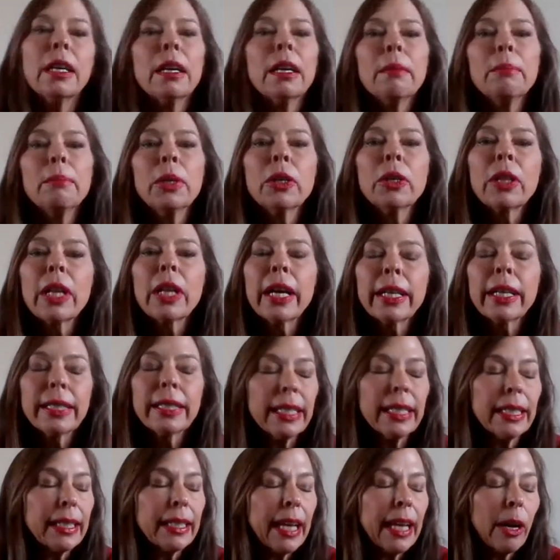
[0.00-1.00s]
moolah
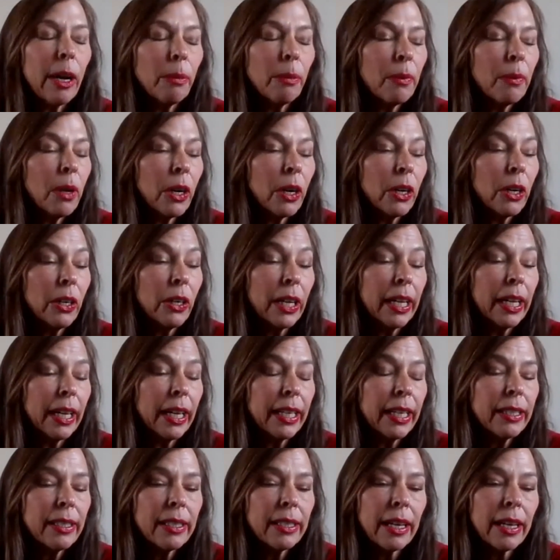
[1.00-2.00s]
didn't hurt
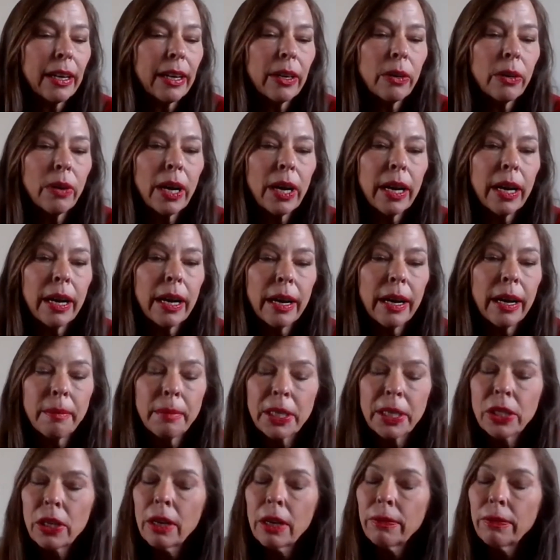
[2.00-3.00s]
any. So I
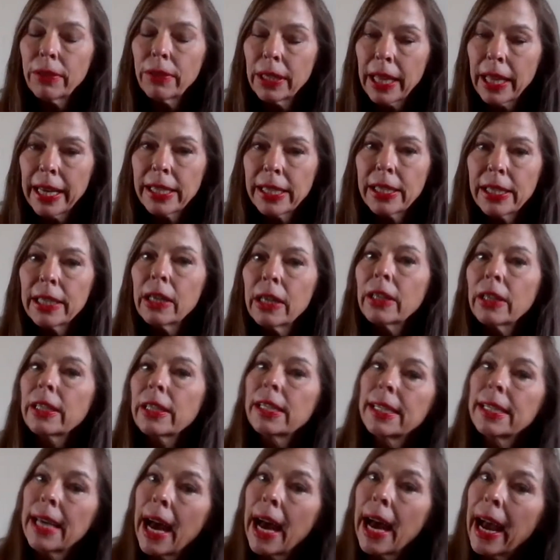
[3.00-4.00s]
started freelancing on the
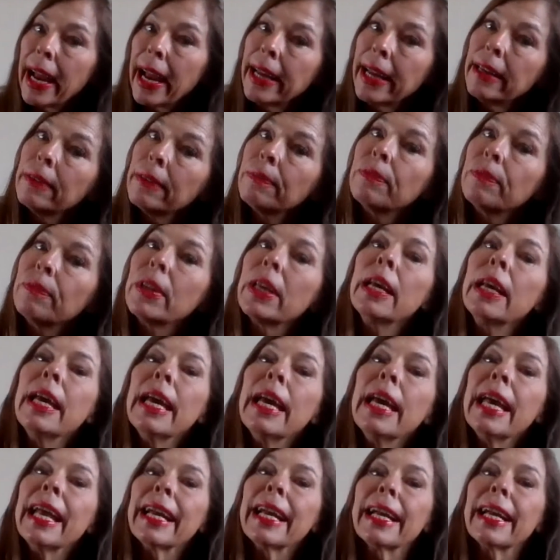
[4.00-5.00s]
side.
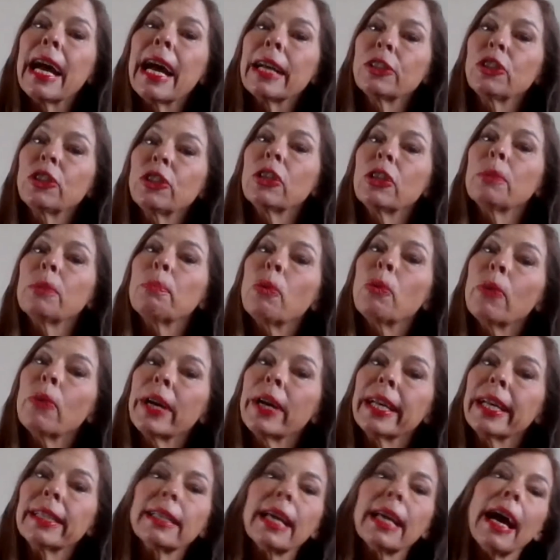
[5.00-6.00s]
And it got to the
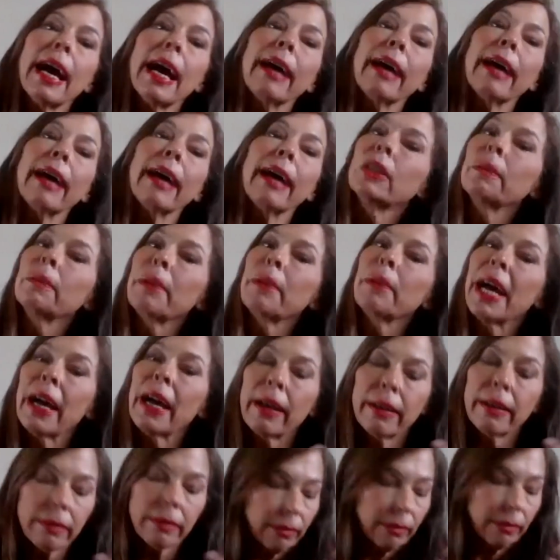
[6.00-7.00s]
point after
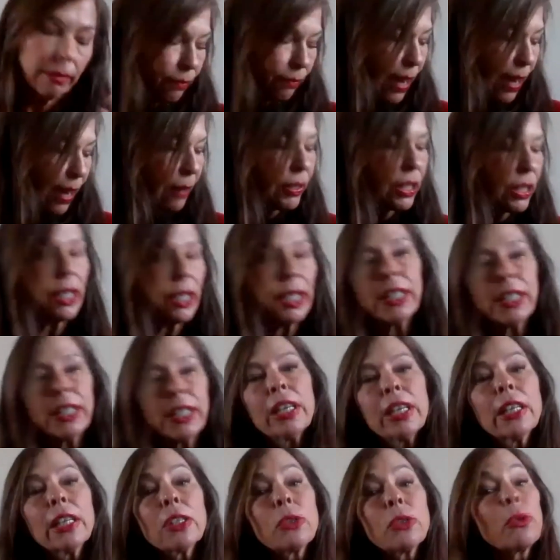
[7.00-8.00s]
about 5 or 6
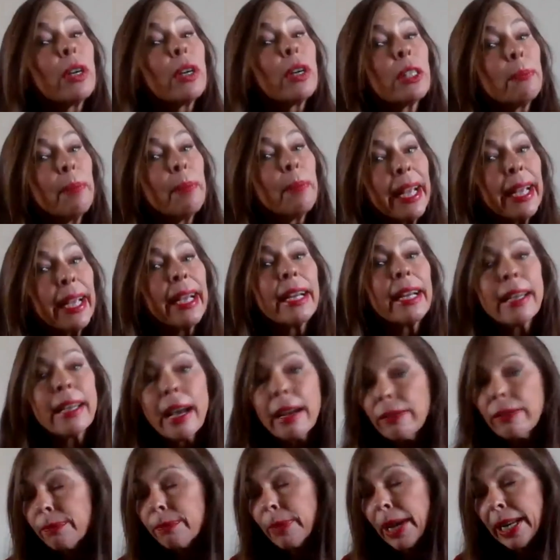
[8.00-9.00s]
years where I was making
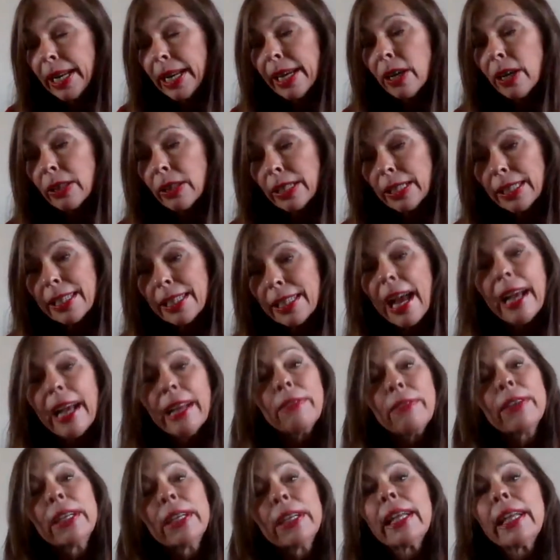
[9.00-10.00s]
enough money on the side
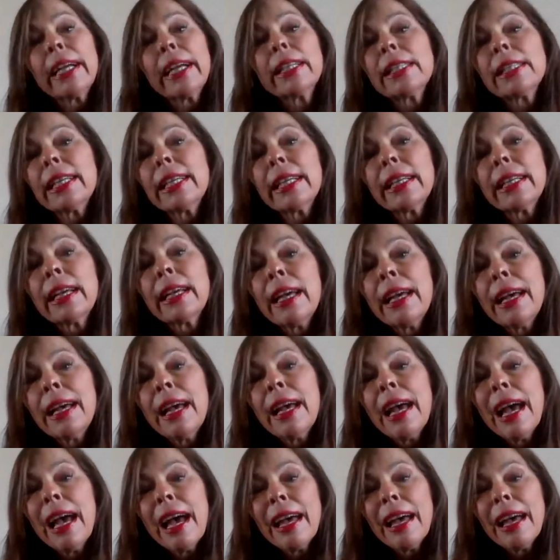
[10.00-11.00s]
freelancing
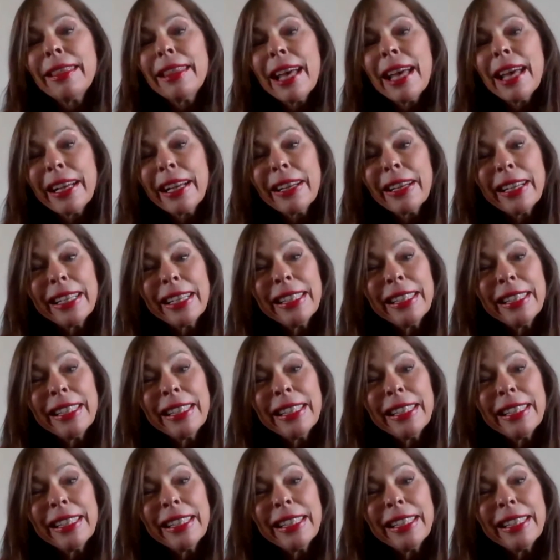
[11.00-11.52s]
that I could